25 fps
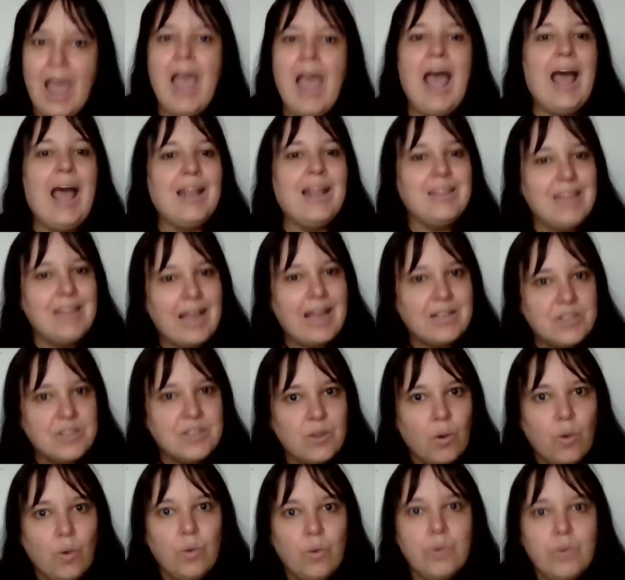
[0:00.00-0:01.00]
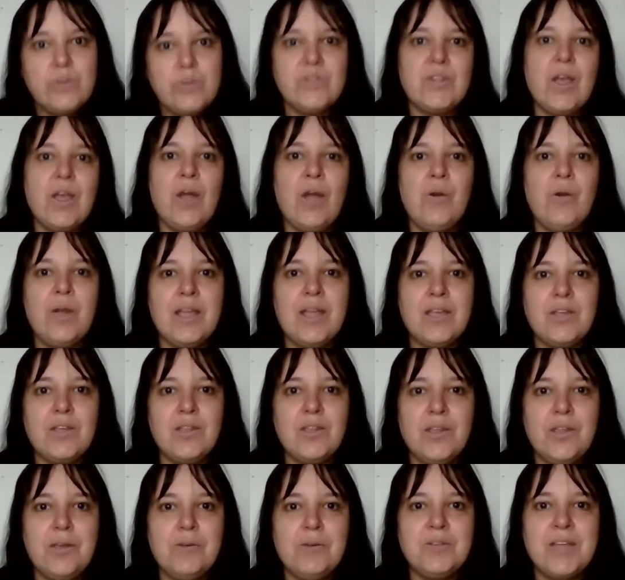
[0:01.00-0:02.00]
And that's also
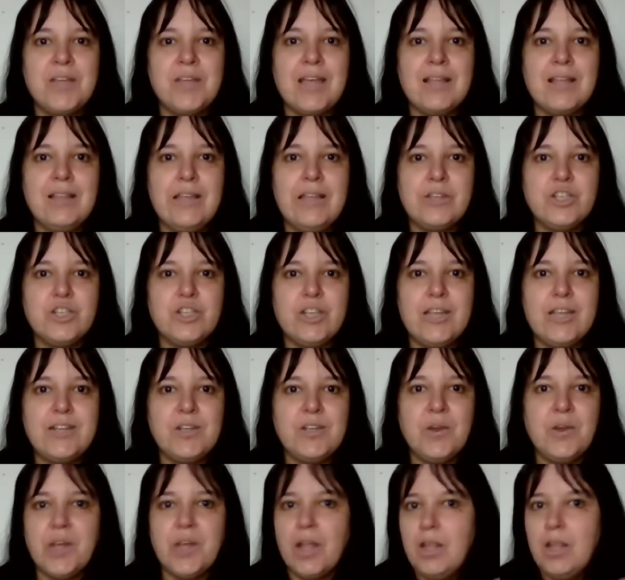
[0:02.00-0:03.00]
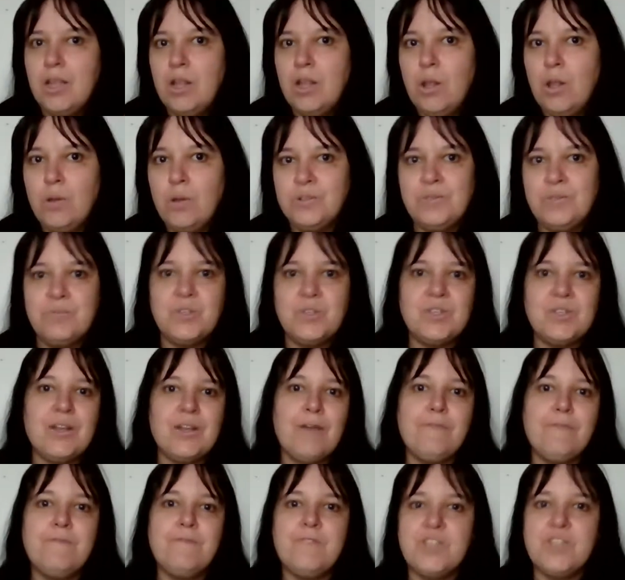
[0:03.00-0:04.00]
including literally doing a lot of
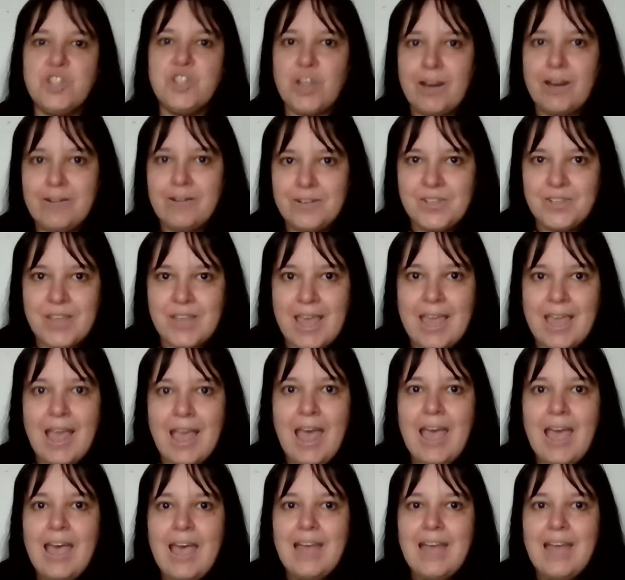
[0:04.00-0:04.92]
stuff for charity.